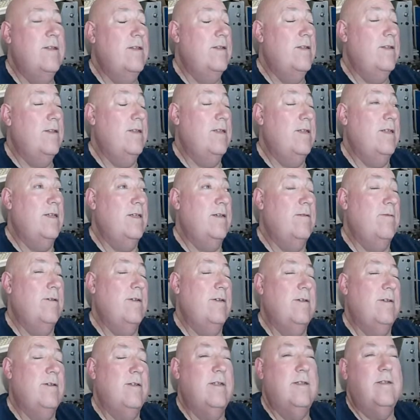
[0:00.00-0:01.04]
Yeah,
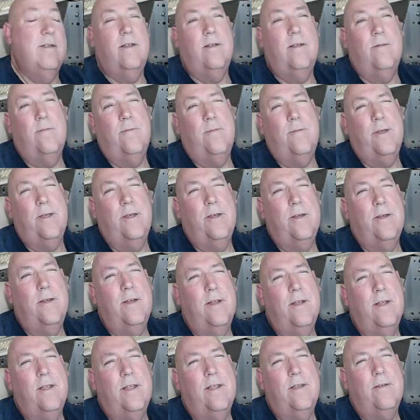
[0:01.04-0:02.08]
I'm a bit
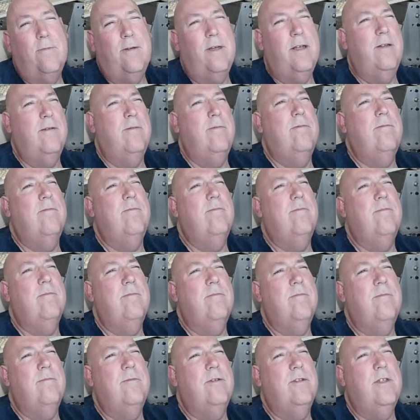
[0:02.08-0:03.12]
early. Well,
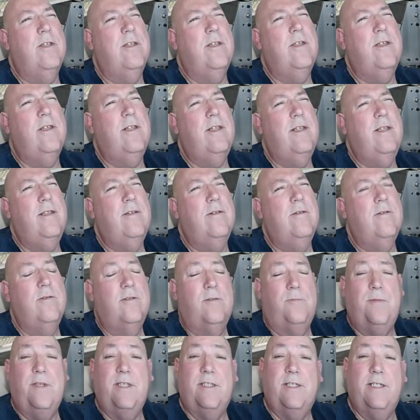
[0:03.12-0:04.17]
was I early? I was
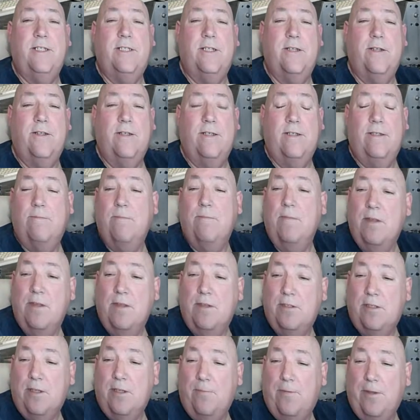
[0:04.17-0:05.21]
busy tonight.
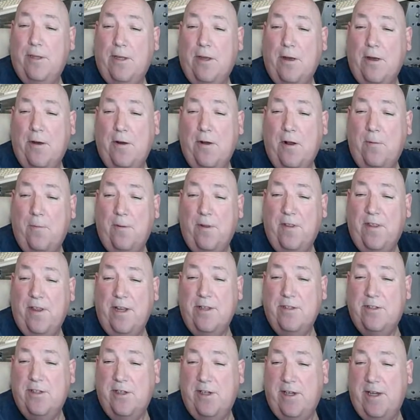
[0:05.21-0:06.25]
Something going on with the
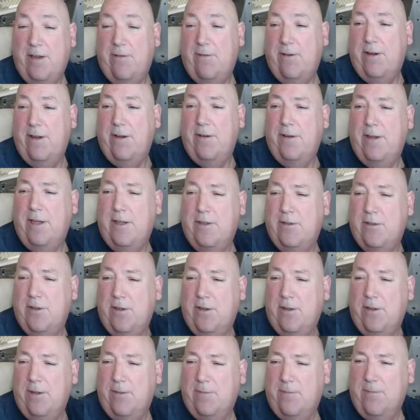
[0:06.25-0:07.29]
internet around here
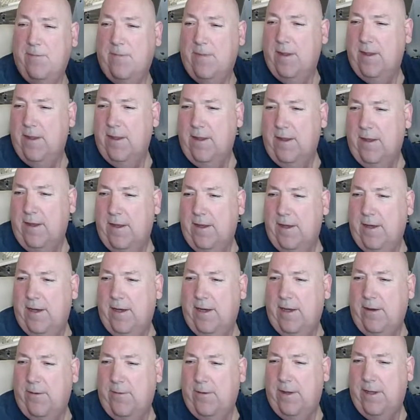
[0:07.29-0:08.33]
tonight.
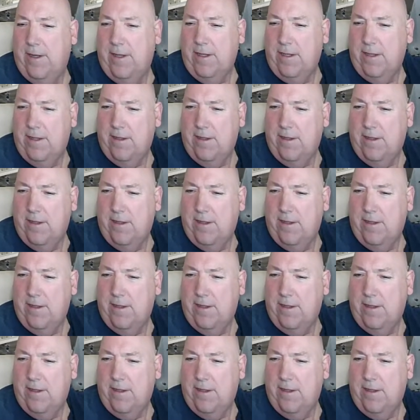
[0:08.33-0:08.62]
Anyway,